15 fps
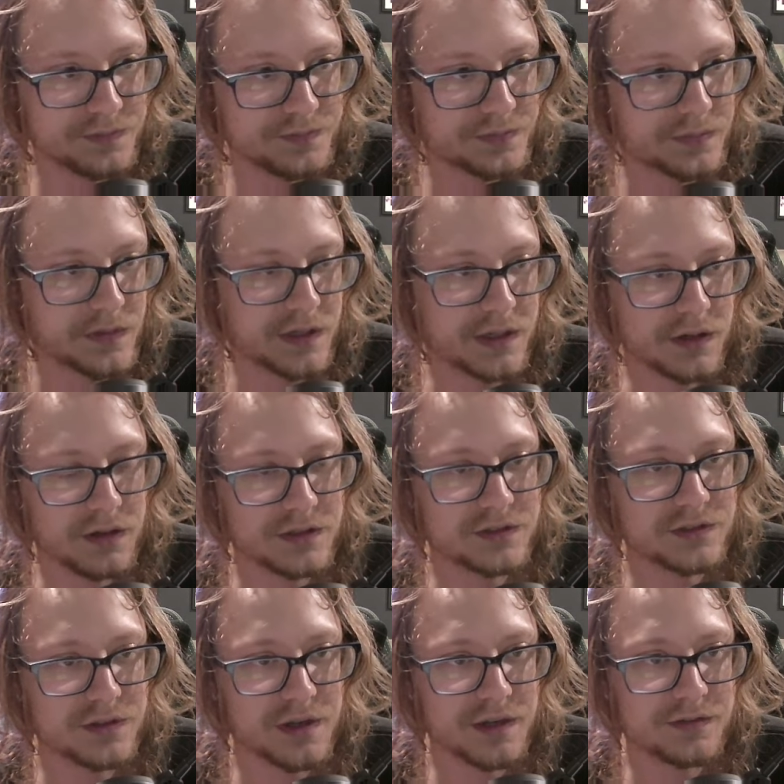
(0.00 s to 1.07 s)
They also
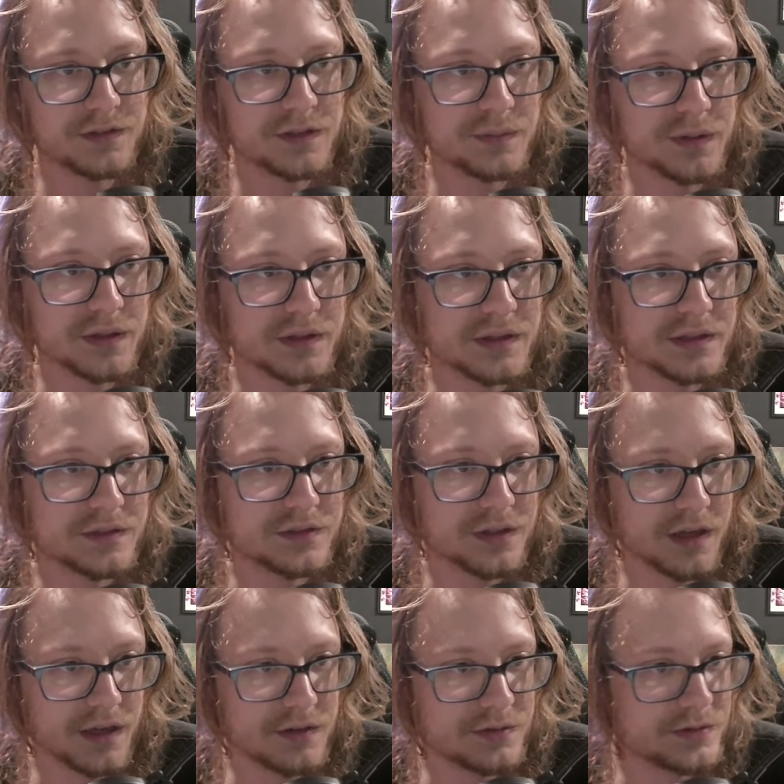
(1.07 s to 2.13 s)
have the ability to
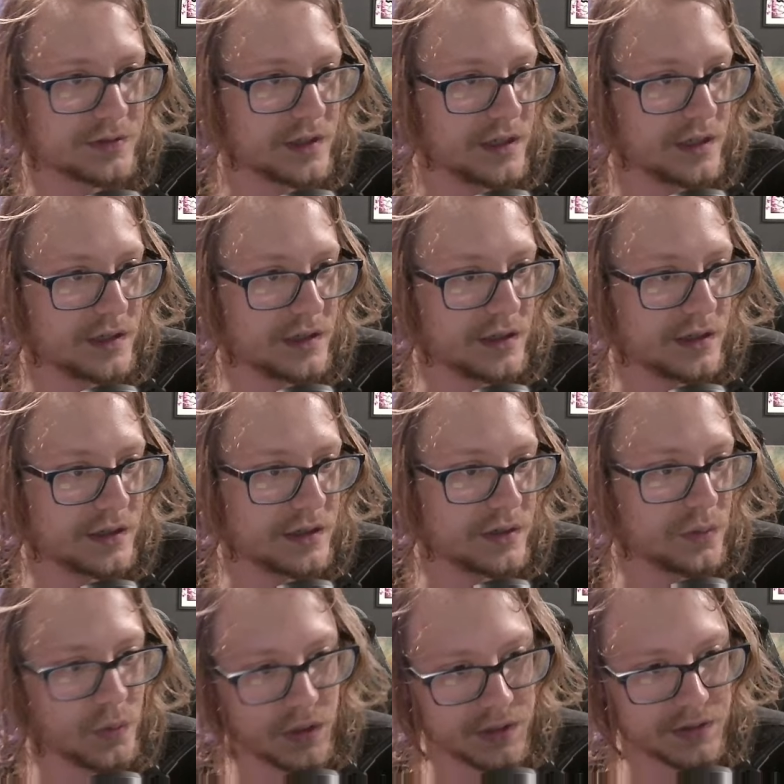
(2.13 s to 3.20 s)
have
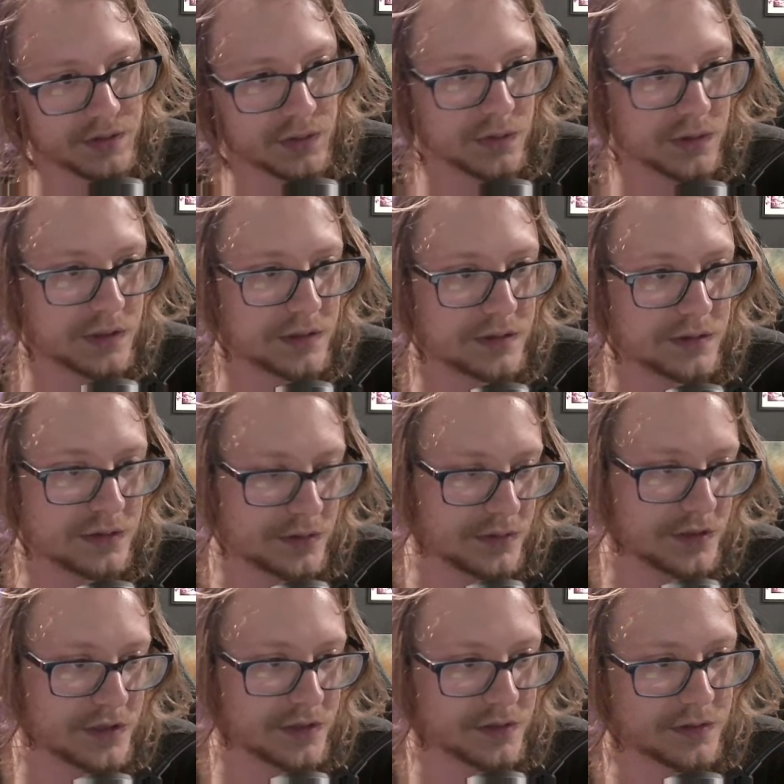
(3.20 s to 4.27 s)
1 or 2
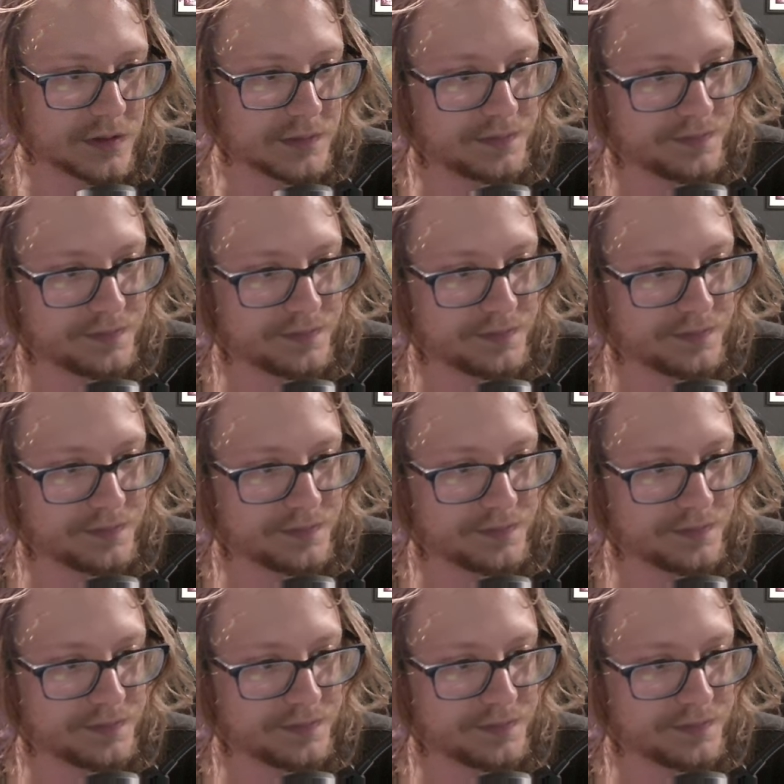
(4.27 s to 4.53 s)
children.